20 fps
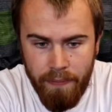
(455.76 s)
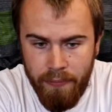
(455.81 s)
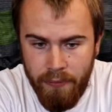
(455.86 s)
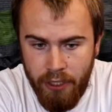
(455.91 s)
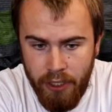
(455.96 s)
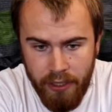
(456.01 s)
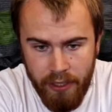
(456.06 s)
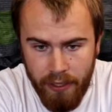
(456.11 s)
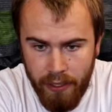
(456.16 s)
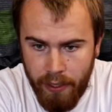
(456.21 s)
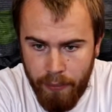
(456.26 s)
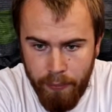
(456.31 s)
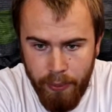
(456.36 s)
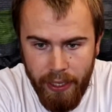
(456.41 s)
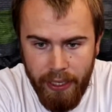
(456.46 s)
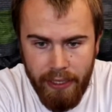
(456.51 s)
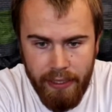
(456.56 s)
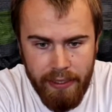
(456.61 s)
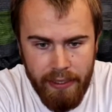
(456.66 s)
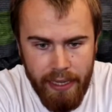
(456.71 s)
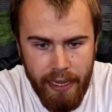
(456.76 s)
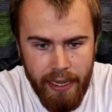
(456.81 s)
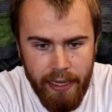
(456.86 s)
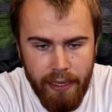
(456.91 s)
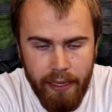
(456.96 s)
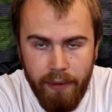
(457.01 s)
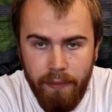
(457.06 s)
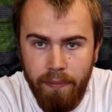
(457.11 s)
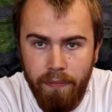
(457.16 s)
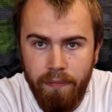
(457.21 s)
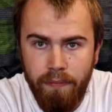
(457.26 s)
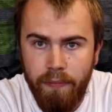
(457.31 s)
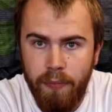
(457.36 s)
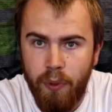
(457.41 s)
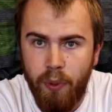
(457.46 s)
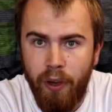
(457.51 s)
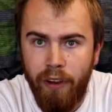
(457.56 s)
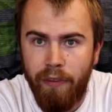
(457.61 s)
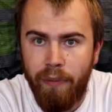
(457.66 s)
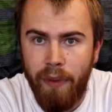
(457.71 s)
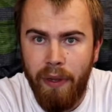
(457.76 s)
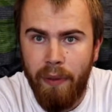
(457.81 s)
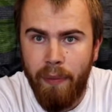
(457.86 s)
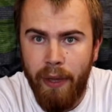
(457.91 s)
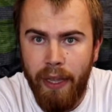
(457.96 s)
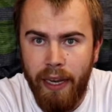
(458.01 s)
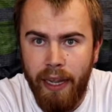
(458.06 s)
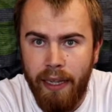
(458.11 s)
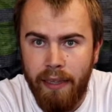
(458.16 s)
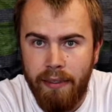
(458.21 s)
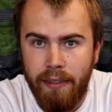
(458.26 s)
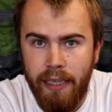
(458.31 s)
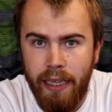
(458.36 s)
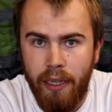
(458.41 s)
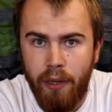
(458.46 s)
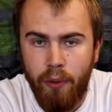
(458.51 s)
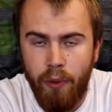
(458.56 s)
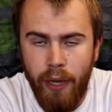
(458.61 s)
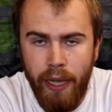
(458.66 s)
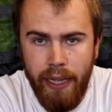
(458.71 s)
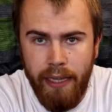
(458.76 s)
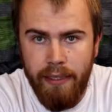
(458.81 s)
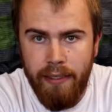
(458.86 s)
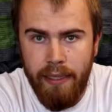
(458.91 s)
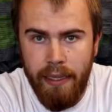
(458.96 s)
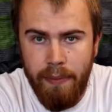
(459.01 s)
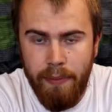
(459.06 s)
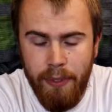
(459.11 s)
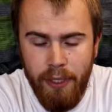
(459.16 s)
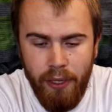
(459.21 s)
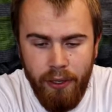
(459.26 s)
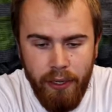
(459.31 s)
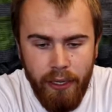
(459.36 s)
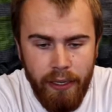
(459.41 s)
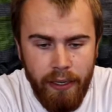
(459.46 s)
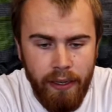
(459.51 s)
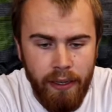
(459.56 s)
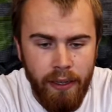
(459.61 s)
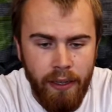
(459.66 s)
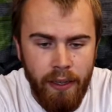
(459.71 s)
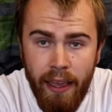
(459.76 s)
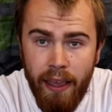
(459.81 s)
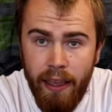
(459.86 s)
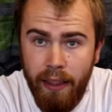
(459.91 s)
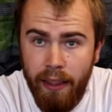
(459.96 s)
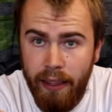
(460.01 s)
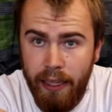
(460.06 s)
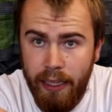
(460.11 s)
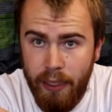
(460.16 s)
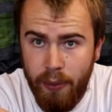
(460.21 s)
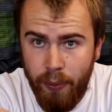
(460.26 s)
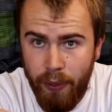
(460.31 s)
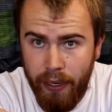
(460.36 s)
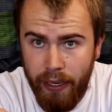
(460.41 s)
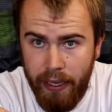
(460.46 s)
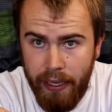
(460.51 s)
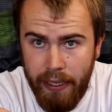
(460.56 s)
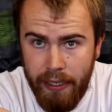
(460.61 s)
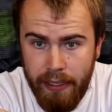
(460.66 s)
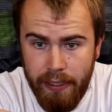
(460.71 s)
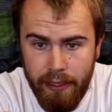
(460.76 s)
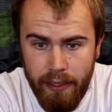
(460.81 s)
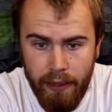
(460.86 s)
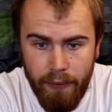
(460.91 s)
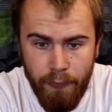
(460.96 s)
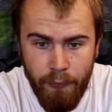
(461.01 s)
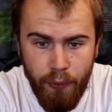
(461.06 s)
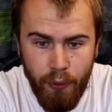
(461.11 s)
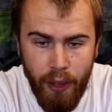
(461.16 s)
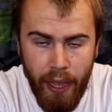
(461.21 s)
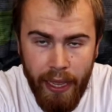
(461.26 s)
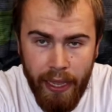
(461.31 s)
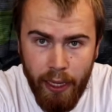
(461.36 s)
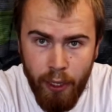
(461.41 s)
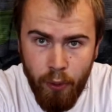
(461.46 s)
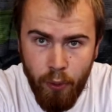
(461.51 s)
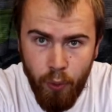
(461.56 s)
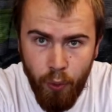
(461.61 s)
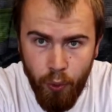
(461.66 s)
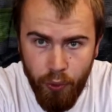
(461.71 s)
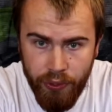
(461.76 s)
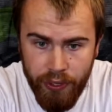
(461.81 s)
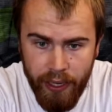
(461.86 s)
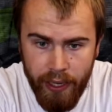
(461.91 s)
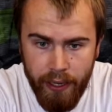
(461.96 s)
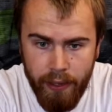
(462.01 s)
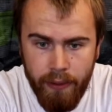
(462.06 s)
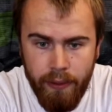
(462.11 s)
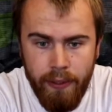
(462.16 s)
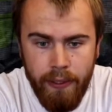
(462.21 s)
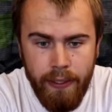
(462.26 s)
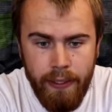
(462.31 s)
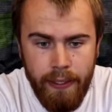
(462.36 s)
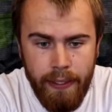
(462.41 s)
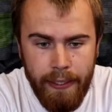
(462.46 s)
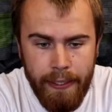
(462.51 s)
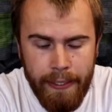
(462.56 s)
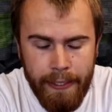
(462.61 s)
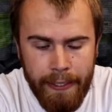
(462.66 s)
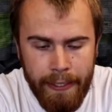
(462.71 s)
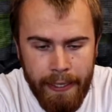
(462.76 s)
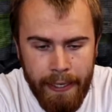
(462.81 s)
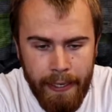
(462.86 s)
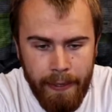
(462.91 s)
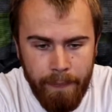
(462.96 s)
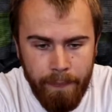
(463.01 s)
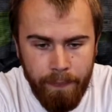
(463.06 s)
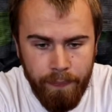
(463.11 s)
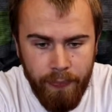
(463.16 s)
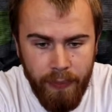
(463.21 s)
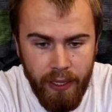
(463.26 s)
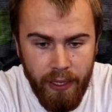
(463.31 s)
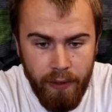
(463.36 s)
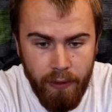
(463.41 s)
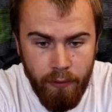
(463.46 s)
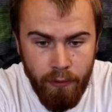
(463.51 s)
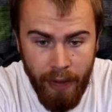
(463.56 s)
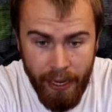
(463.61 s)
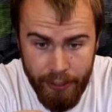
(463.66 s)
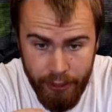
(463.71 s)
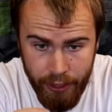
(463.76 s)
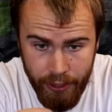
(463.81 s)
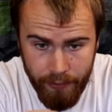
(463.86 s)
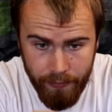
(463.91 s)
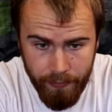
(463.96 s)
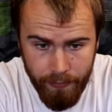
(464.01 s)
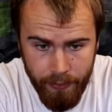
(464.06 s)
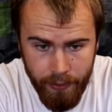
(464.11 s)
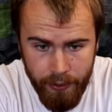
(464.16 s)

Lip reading: just a completely standard 12mm single hex deep socket. This one is for a quarter ratchet.